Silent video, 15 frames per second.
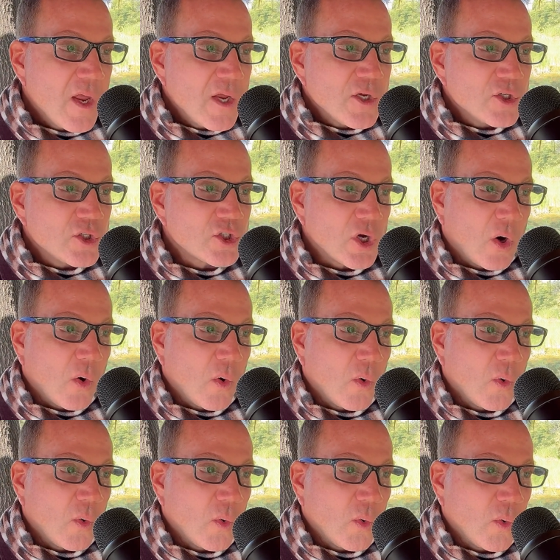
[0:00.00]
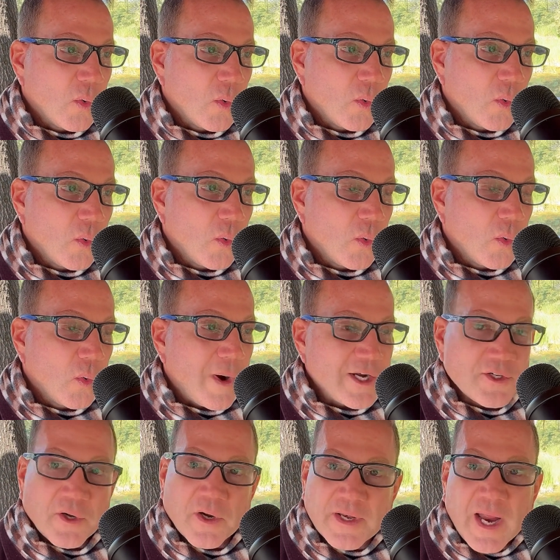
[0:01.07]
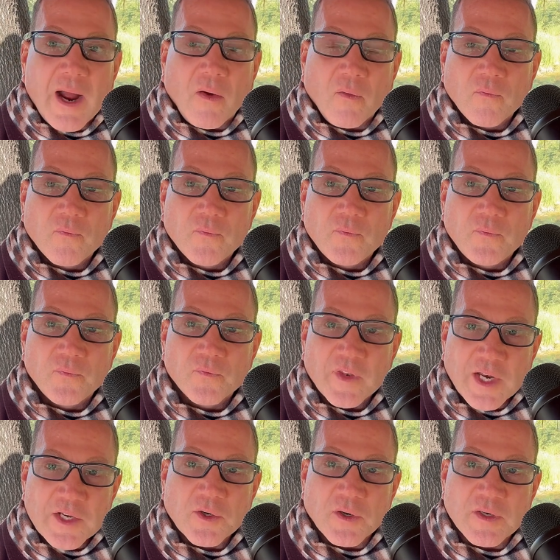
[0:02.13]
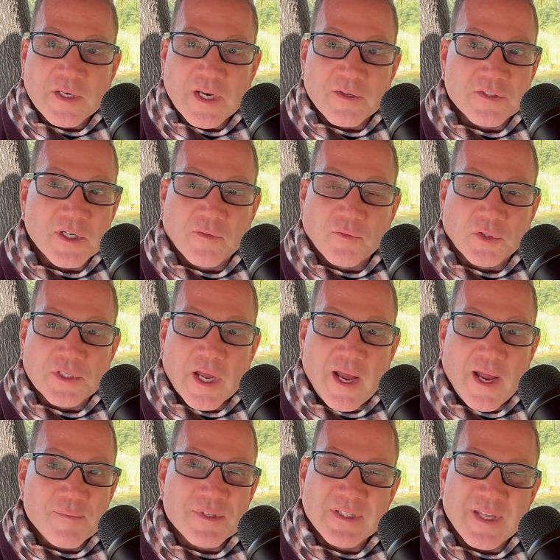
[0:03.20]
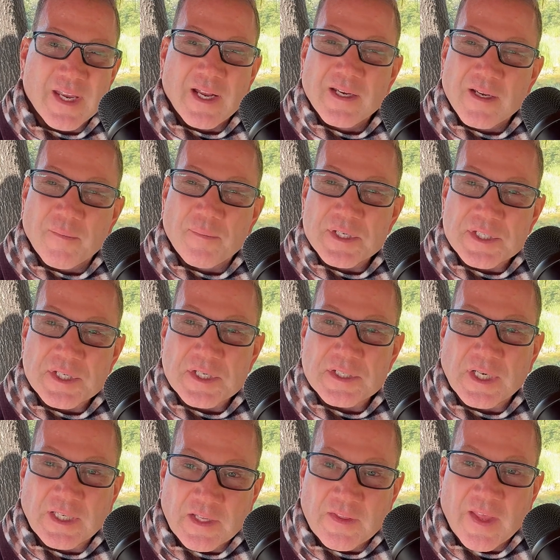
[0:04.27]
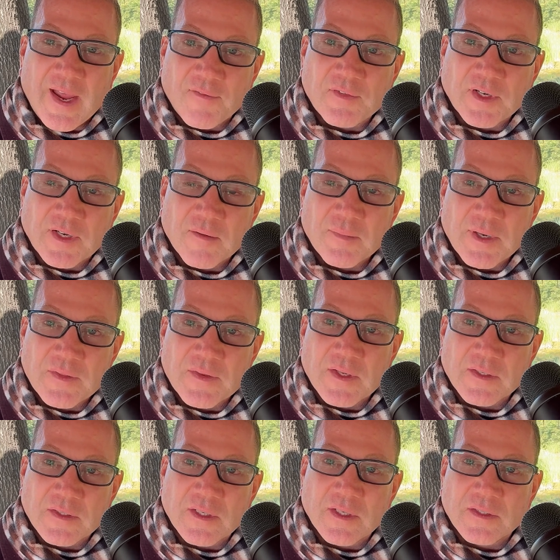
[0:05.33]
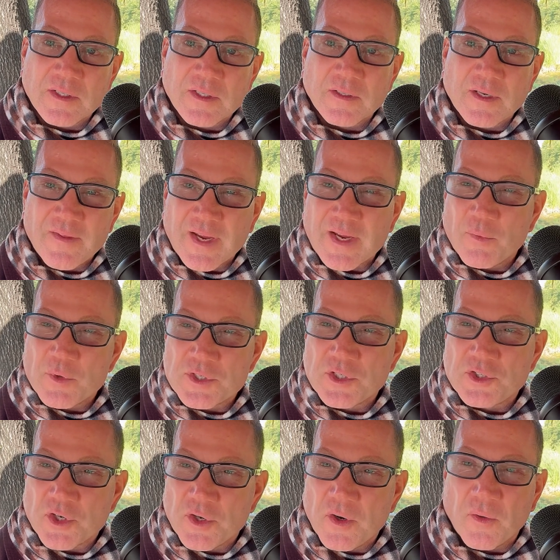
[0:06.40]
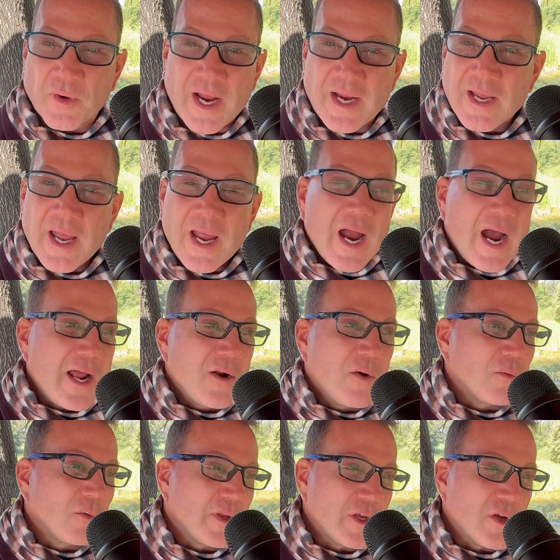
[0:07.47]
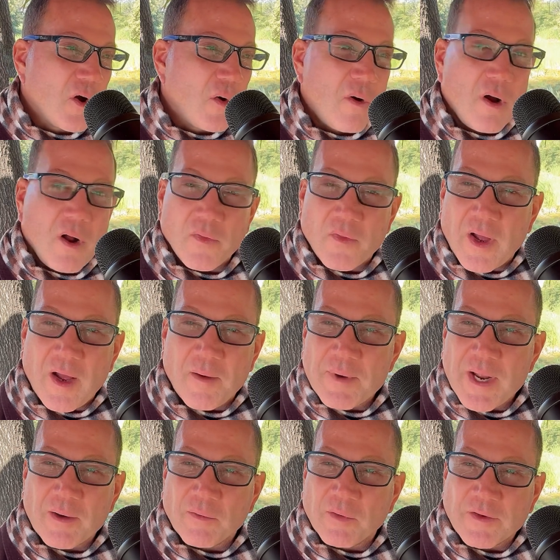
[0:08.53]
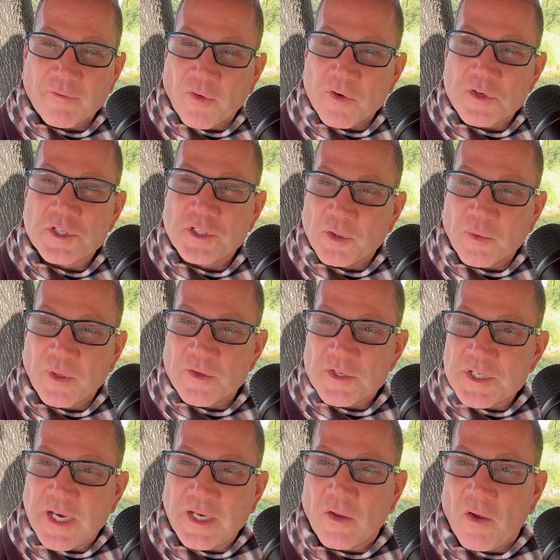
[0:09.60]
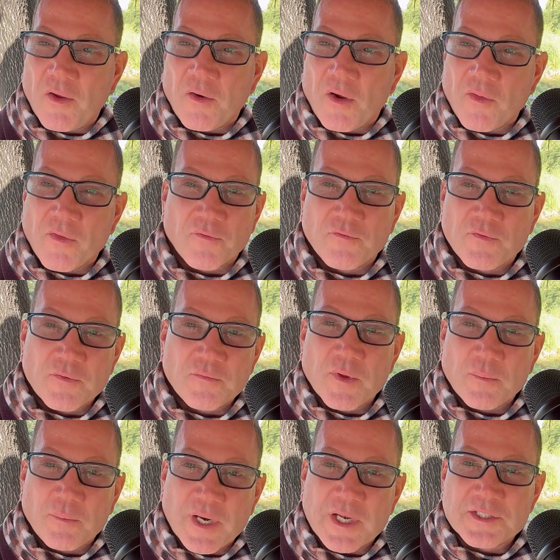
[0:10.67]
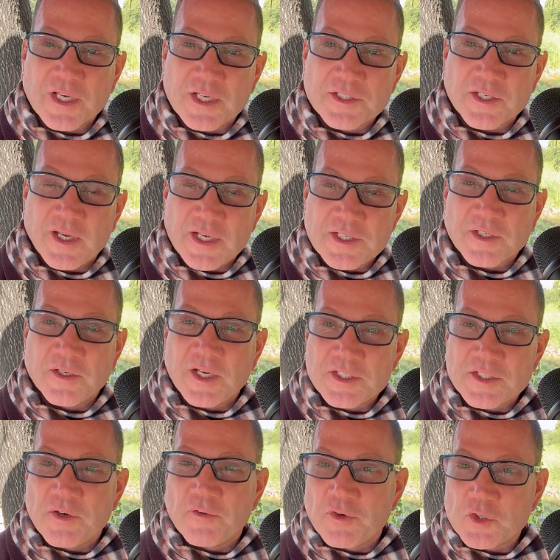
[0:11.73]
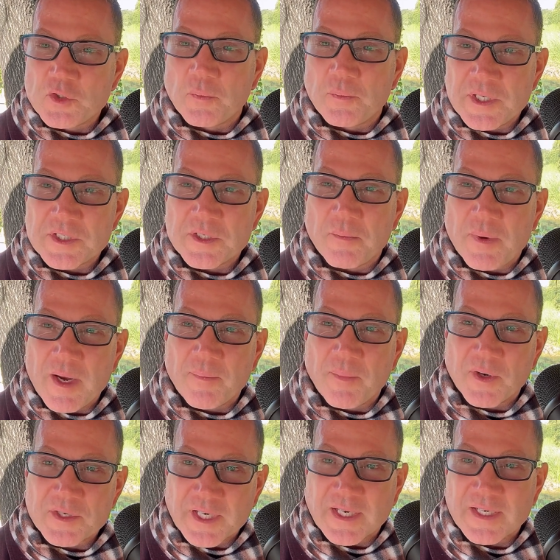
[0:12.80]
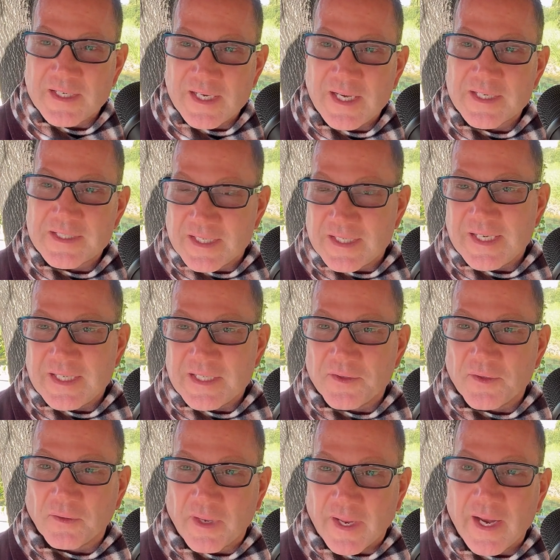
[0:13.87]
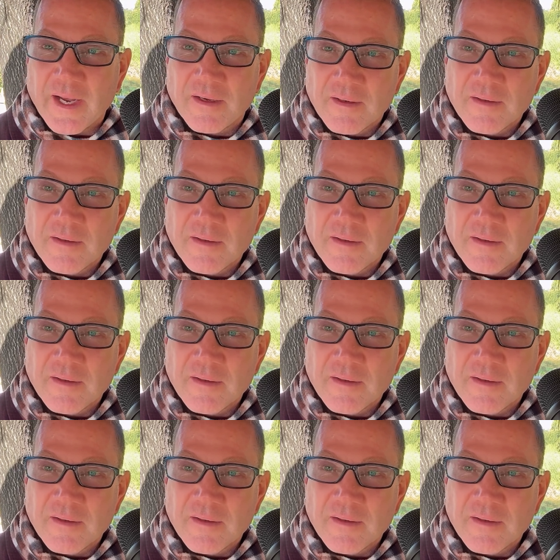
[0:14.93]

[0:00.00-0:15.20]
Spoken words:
So, I turned it down. I turned it down several times, and they end up insisting that they have to give me the I think it was the chenote. I don't really know I'm not really versed in the real estate law and all but it's an official piece of paper. It's like a deed. It's a deed to their land,